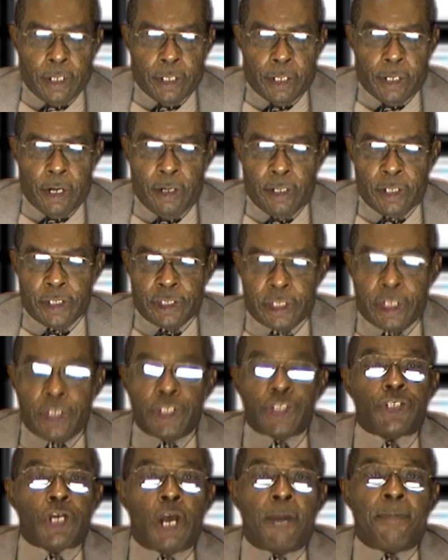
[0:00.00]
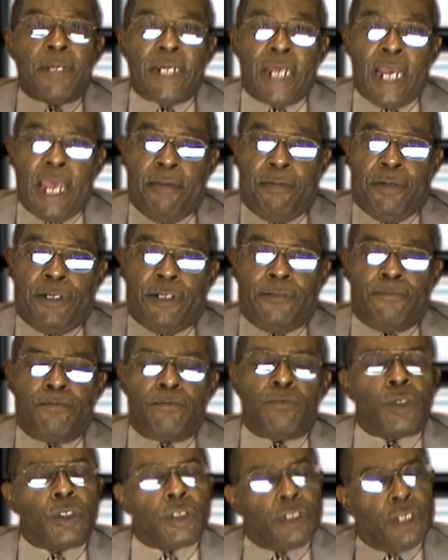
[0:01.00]
Carelessly shopping habits.
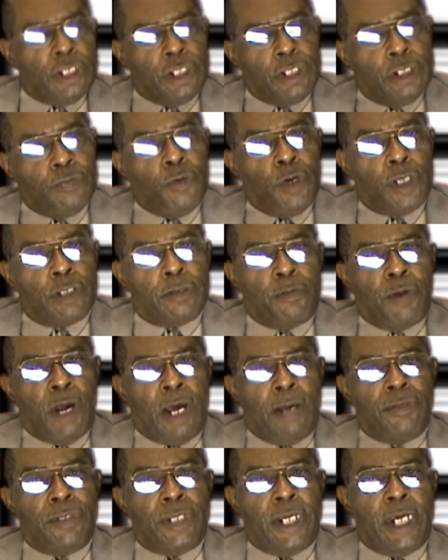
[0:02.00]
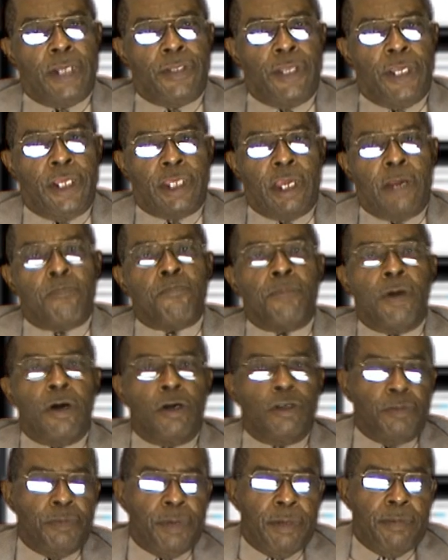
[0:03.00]
This is one of the problems that I think that
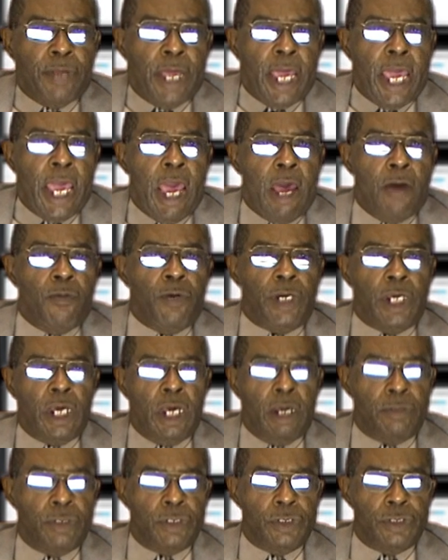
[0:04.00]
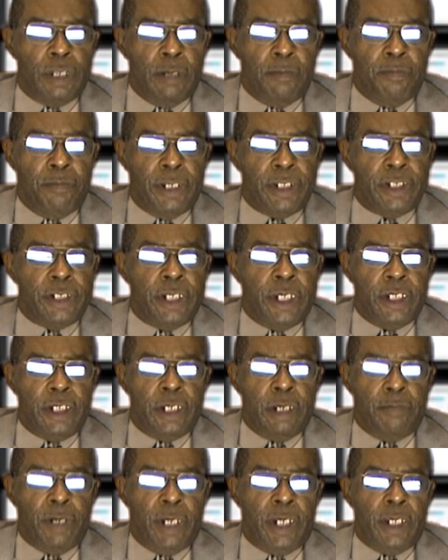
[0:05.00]
most people have when it comes to, say, budgeting
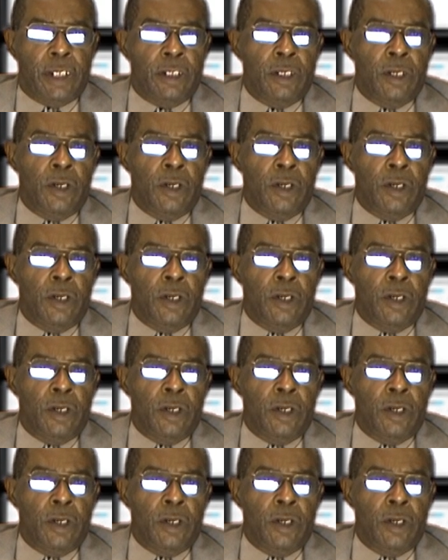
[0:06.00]
their money.